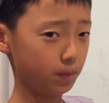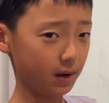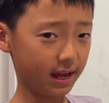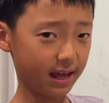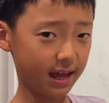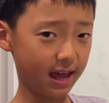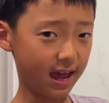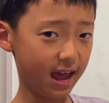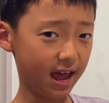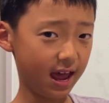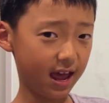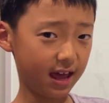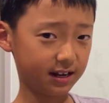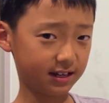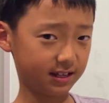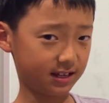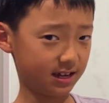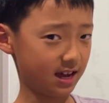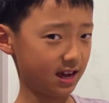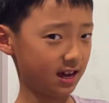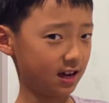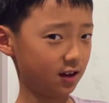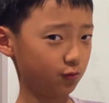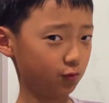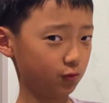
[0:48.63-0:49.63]
by hand,
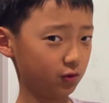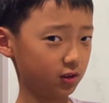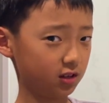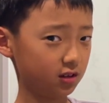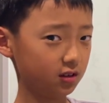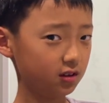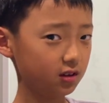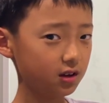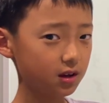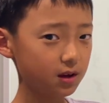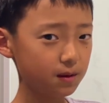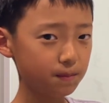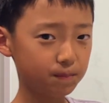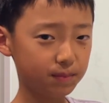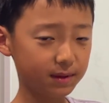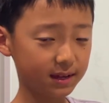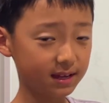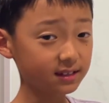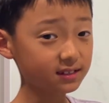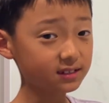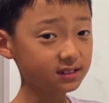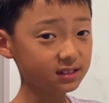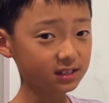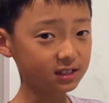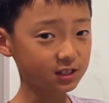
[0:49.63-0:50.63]
can we?
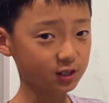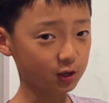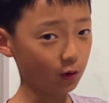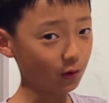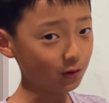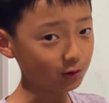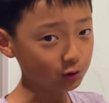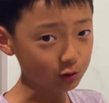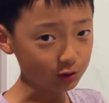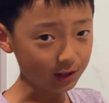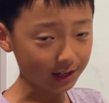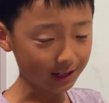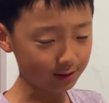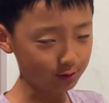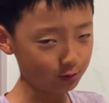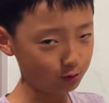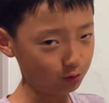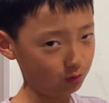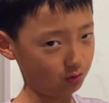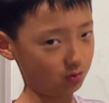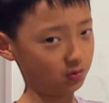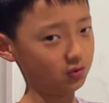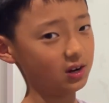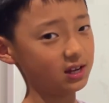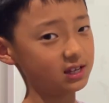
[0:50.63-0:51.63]
Because it's going to get
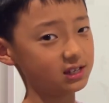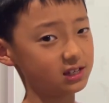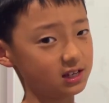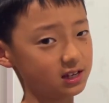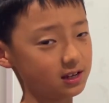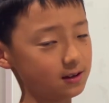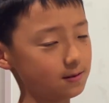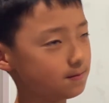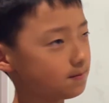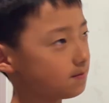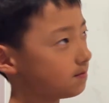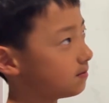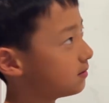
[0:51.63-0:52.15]
too crazy.